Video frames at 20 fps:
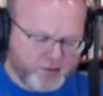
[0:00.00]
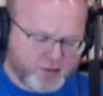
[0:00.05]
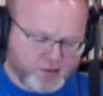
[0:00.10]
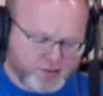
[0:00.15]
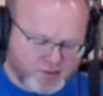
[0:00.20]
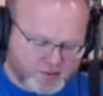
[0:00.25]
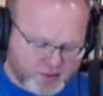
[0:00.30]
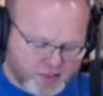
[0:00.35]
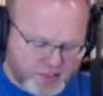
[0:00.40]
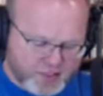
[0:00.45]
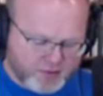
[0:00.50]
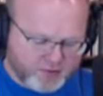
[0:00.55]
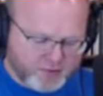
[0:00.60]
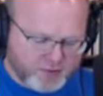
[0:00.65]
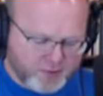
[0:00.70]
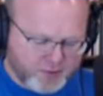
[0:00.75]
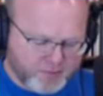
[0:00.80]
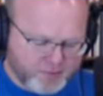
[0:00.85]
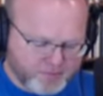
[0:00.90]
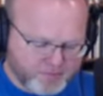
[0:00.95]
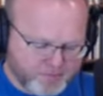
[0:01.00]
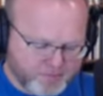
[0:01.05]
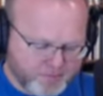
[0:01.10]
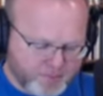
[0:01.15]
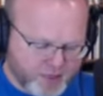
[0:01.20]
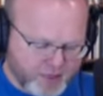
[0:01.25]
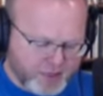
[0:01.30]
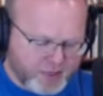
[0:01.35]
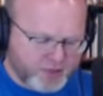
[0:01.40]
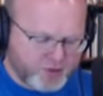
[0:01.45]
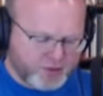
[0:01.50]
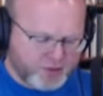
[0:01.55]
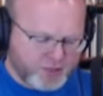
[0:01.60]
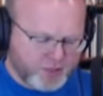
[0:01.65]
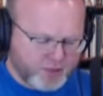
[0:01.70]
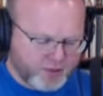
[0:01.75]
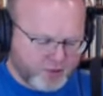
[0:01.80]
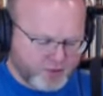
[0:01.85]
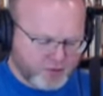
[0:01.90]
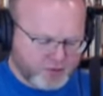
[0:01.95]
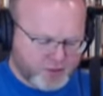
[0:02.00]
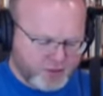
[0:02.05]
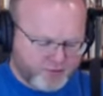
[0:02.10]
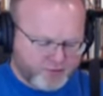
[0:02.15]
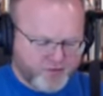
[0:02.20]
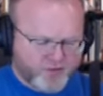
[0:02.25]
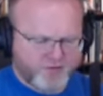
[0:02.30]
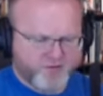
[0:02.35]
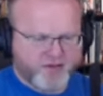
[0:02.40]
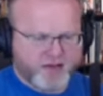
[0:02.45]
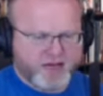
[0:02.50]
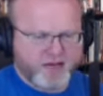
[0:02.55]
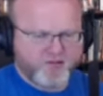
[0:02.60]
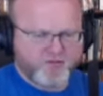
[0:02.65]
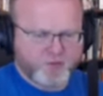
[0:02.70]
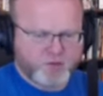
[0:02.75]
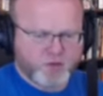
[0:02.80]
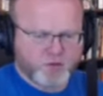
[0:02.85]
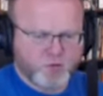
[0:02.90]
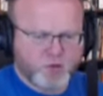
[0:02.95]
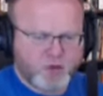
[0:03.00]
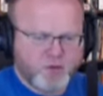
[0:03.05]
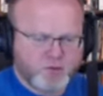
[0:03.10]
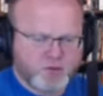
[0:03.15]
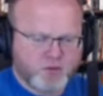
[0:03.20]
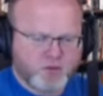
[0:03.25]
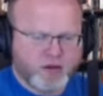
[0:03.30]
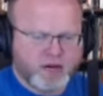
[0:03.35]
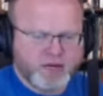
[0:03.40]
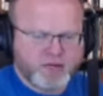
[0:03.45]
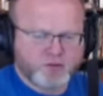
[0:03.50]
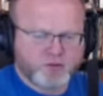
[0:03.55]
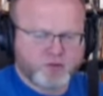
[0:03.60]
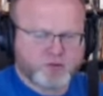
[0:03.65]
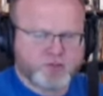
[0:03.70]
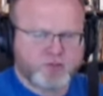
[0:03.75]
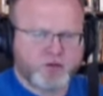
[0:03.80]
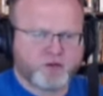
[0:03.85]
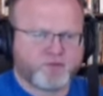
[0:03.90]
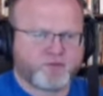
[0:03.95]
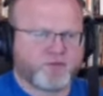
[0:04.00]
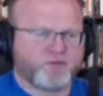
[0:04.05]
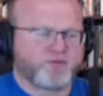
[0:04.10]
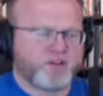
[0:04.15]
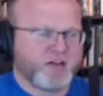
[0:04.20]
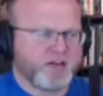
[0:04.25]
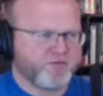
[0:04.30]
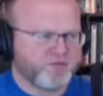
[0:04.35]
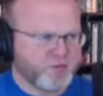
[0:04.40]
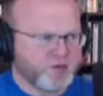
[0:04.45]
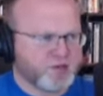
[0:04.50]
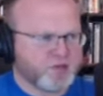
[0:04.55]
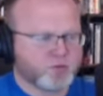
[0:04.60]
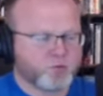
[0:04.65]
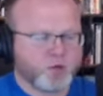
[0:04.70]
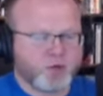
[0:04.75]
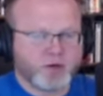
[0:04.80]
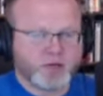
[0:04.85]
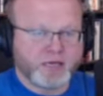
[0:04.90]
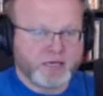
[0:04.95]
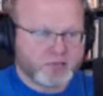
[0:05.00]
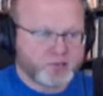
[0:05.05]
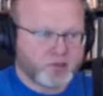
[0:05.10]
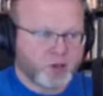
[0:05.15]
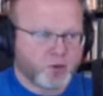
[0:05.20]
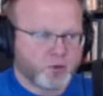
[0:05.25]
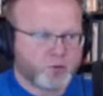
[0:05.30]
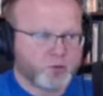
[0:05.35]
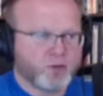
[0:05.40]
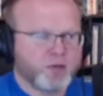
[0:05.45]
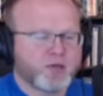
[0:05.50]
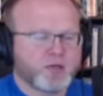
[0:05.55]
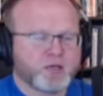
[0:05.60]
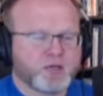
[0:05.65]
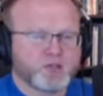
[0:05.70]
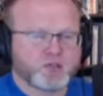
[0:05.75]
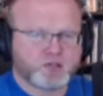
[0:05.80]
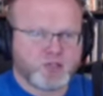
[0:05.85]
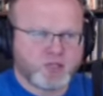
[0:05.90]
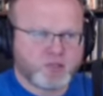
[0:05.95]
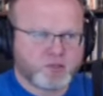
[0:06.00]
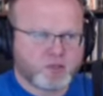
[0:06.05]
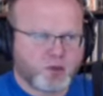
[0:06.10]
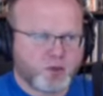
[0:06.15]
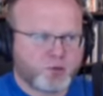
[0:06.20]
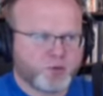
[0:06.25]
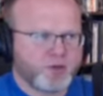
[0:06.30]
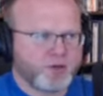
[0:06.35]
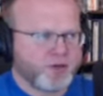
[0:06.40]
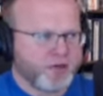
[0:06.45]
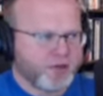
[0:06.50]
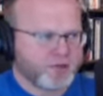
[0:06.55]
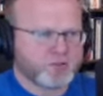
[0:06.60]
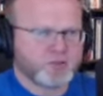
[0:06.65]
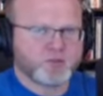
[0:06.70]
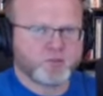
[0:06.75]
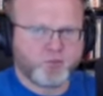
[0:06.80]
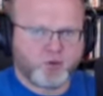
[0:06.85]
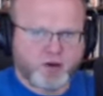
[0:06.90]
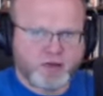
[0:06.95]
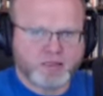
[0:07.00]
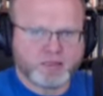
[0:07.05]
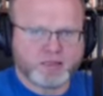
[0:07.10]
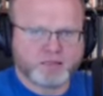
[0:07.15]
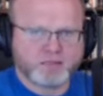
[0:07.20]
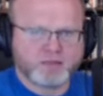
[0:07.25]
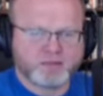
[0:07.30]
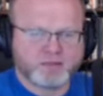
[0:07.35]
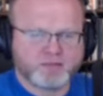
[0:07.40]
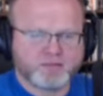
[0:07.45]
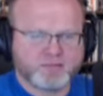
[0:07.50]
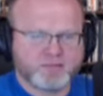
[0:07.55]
conceived, and she hid herself for 5 months. Why would you hide yourself for 5 months? Well, he's old, she's old, and now she's pregnant.